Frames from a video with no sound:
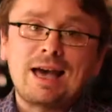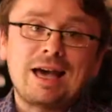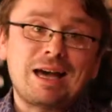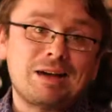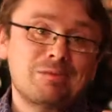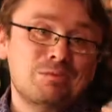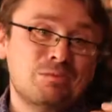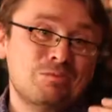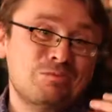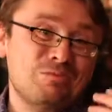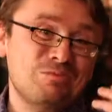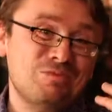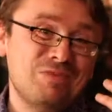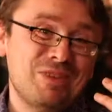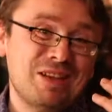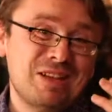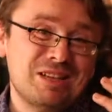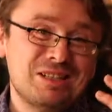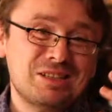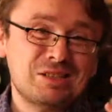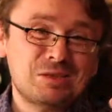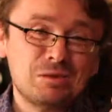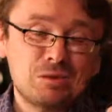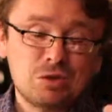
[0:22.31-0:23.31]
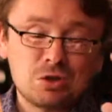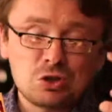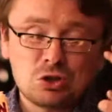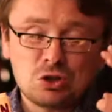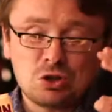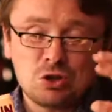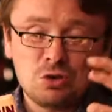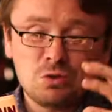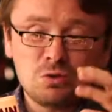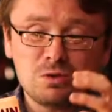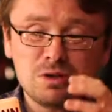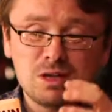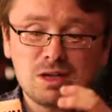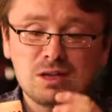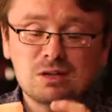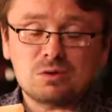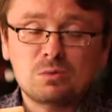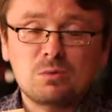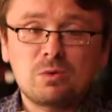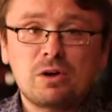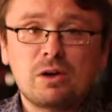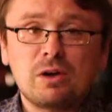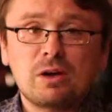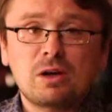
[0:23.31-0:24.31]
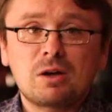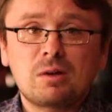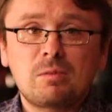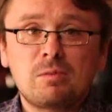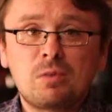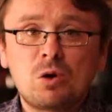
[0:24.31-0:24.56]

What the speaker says: And it's 2 years' work